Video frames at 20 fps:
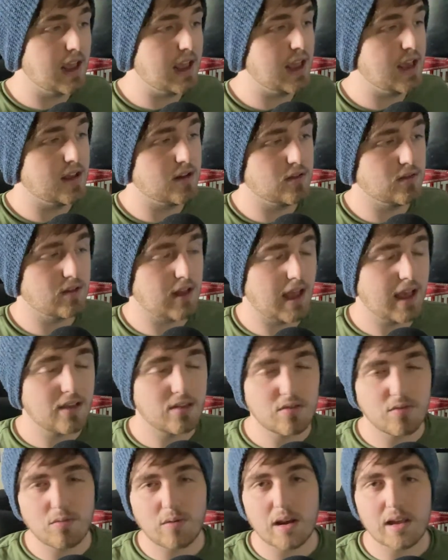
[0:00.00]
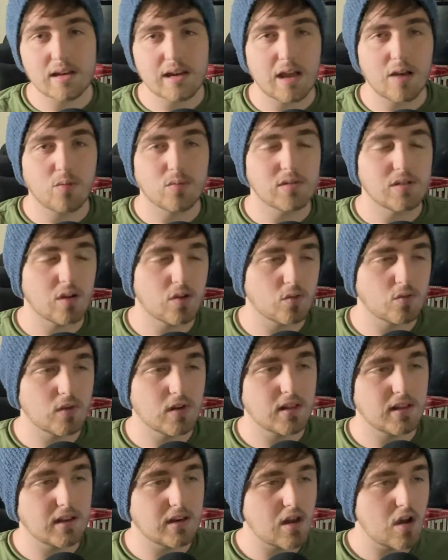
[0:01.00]
And as of right now, we don't
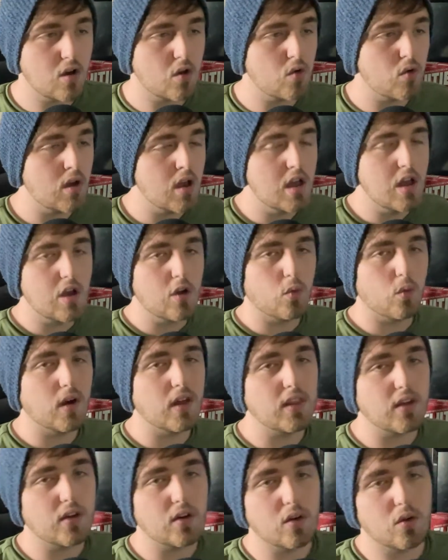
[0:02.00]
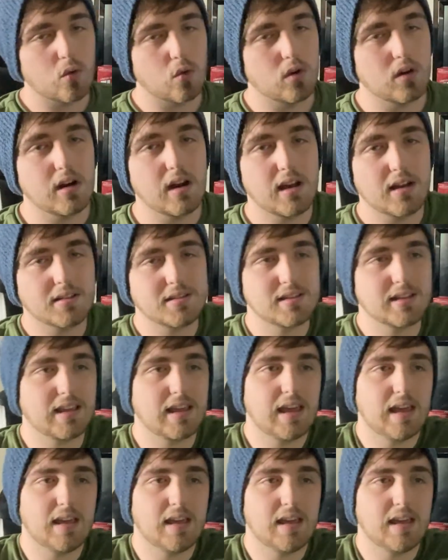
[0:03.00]
really know whether or not